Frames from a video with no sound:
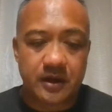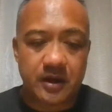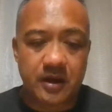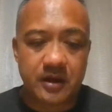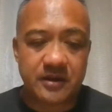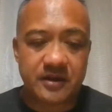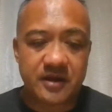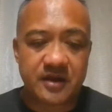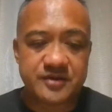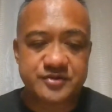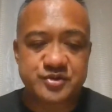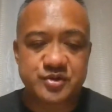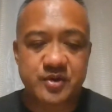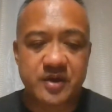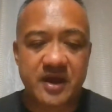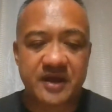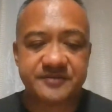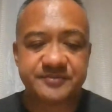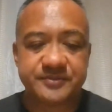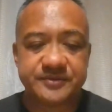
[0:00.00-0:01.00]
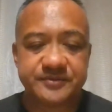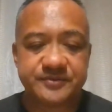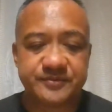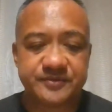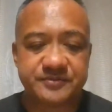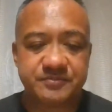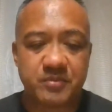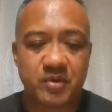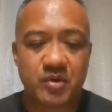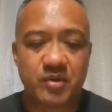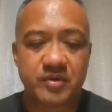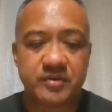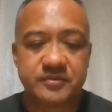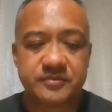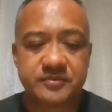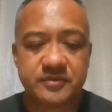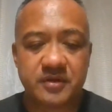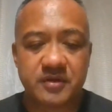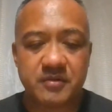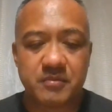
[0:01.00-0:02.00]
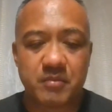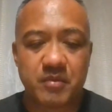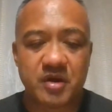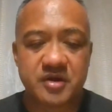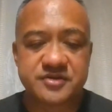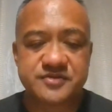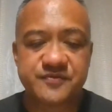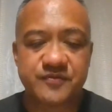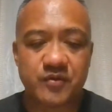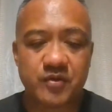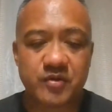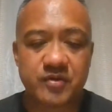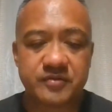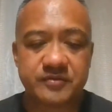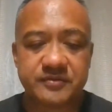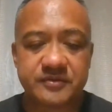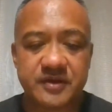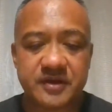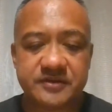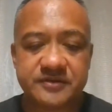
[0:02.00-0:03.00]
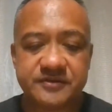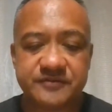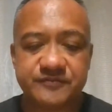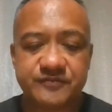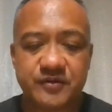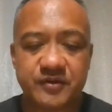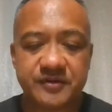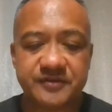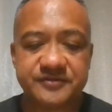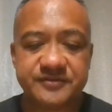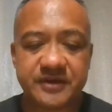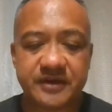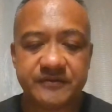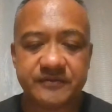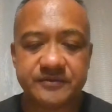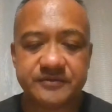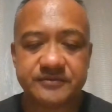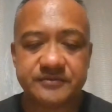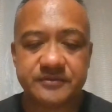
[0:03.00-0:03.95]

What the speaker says: Alejandro Gasmen was born on March 4, 1947,